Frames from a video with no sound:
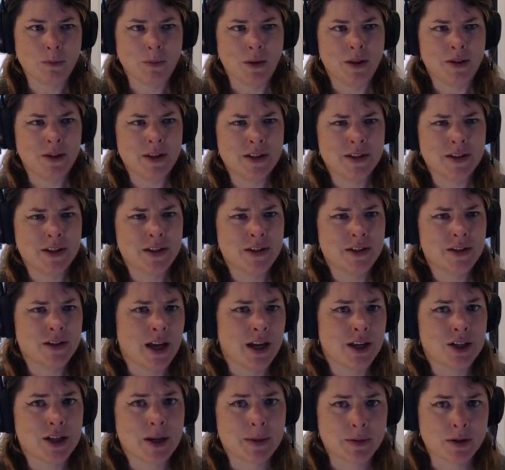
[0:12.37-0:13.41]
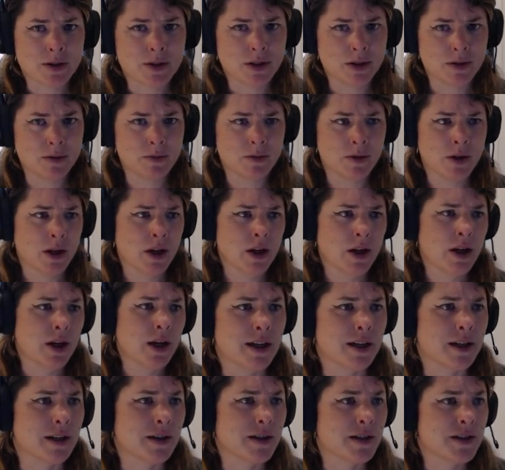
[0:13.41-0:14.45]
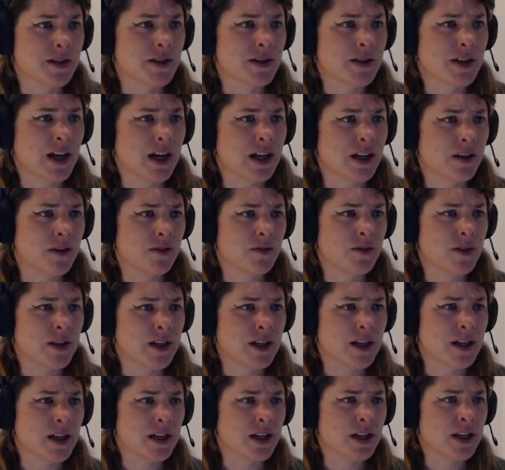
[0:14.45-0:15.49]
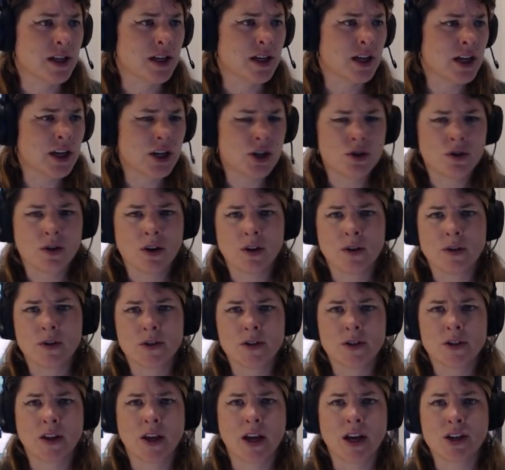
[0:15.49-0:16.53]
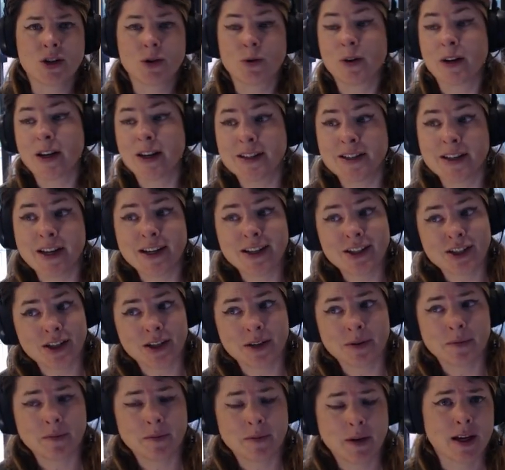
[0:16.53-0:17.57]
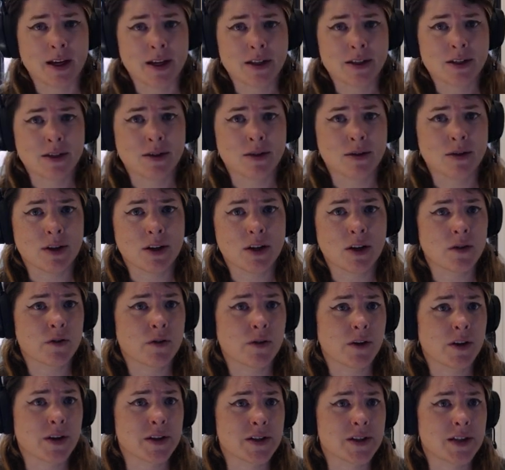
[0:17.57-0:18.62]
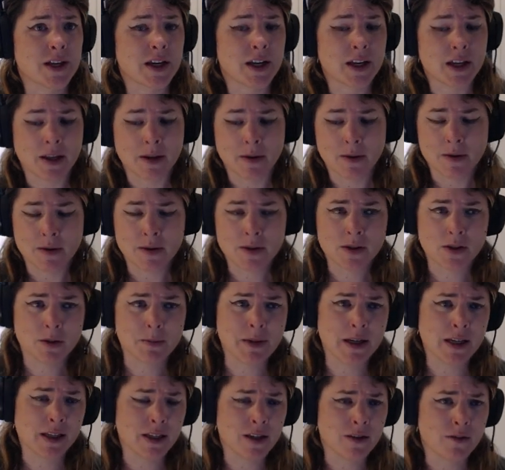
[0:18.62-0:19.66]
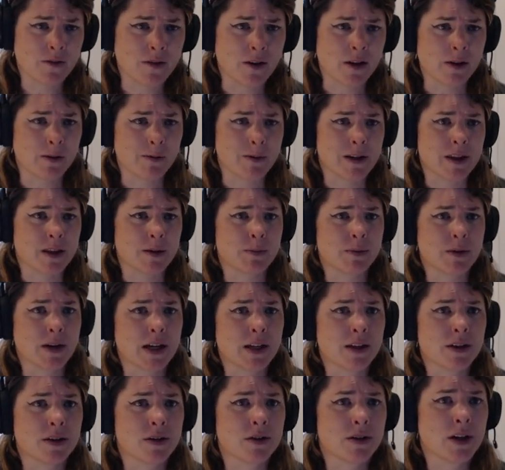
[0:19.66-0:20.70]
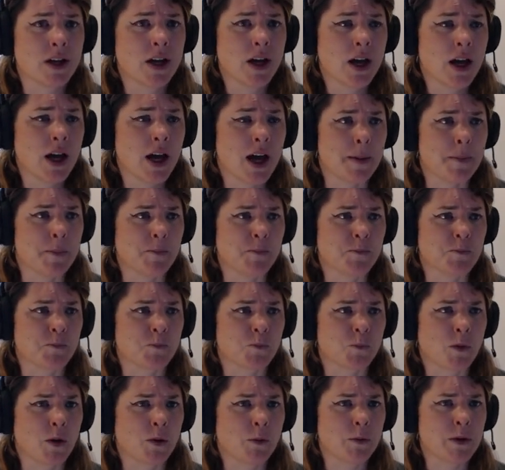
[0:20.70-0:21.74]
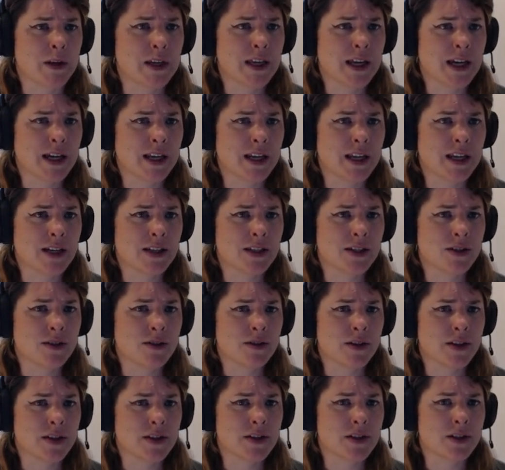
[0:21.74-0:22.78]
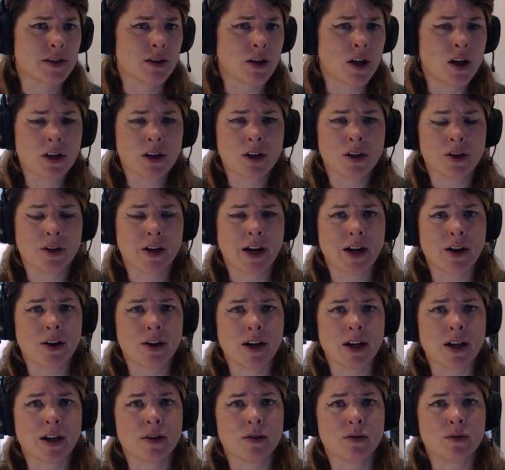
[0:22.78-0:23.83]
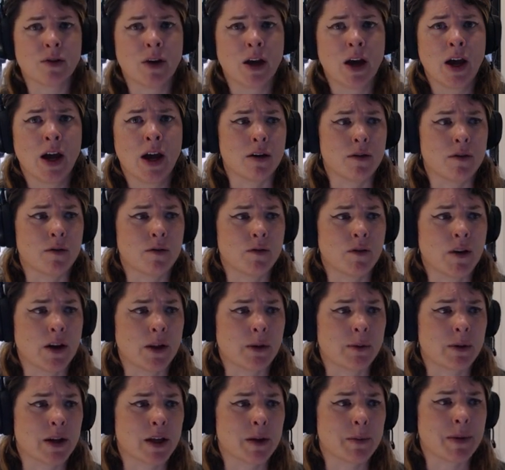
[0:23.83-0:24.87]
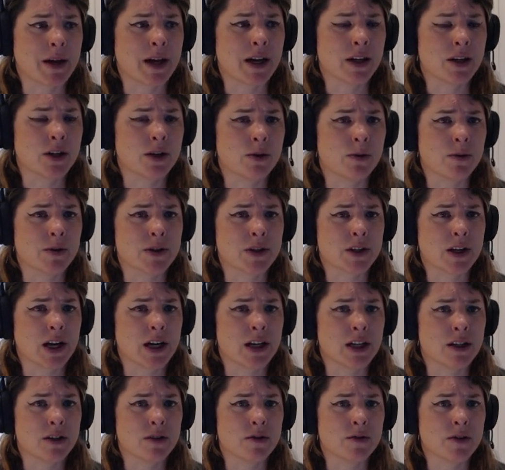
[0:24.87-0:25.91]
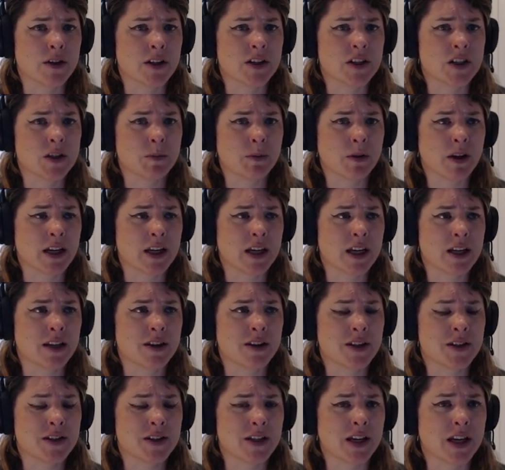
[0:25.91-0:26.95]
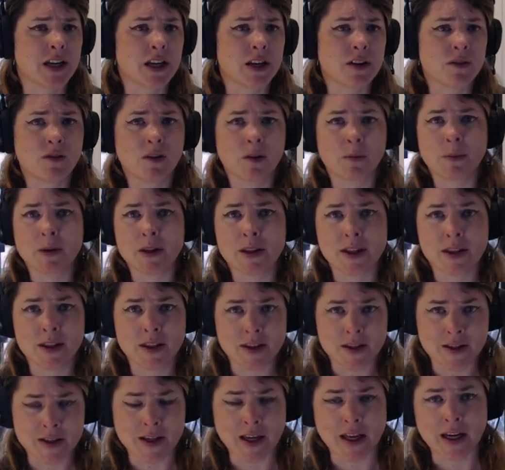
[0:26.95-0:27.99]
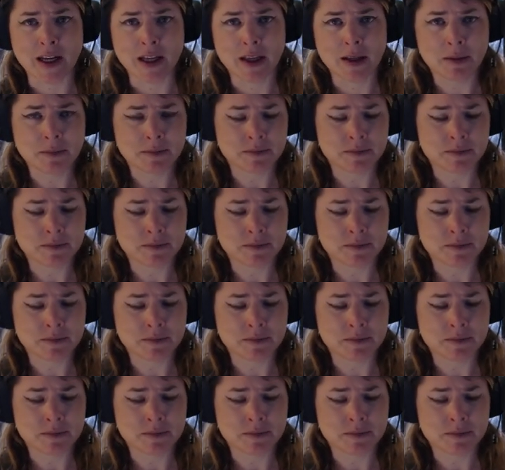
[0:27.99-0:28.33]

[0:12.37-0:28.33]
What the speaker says: This is chapter 2, and this is kind of the intro slash orientation to the overall setting. So immediately following the prelude, we get into this longer narrative following a man who is kind of explaining the setting from within the setting.